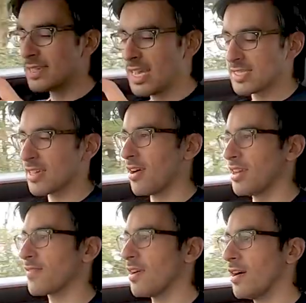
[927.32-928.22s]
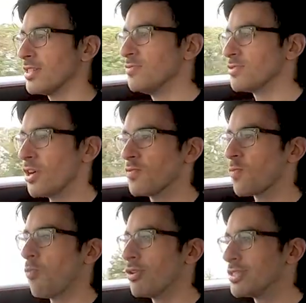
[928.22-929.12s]
is the kind of car you
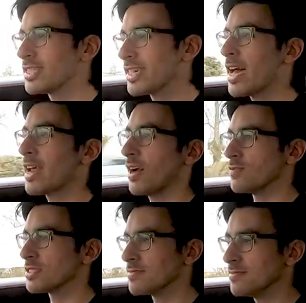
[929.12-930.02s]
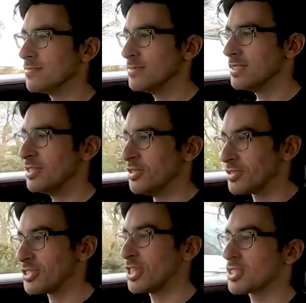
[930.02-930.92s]
don't want to get out. You
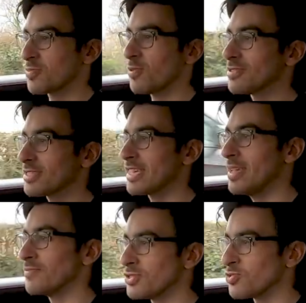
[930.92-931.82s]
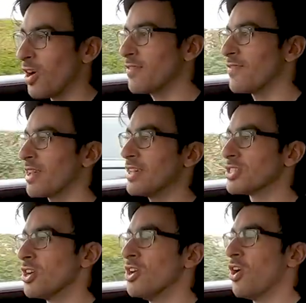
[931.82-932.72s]
just want to keep driving
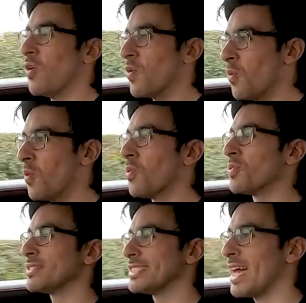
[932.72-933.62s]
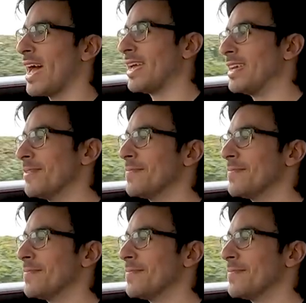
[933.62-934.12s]
it all day.